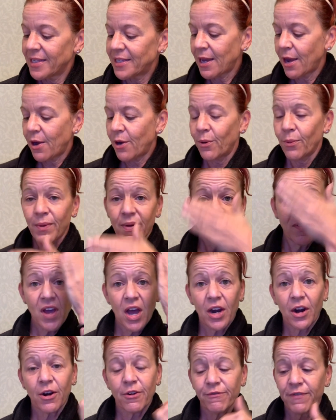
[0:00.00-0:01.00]
So we've
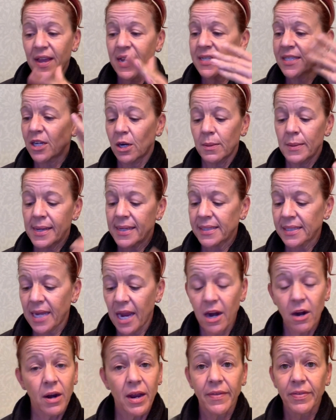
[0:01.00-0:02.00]
got our face and our
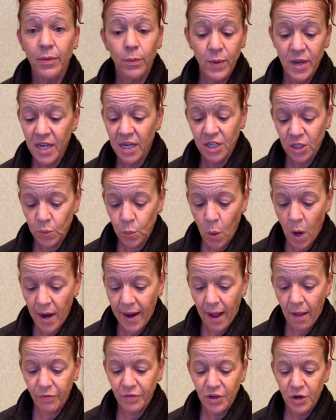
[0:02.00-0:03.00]
mascara, and then we can just
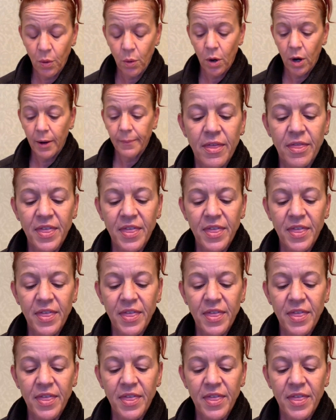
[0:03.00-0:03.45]
walk out the door.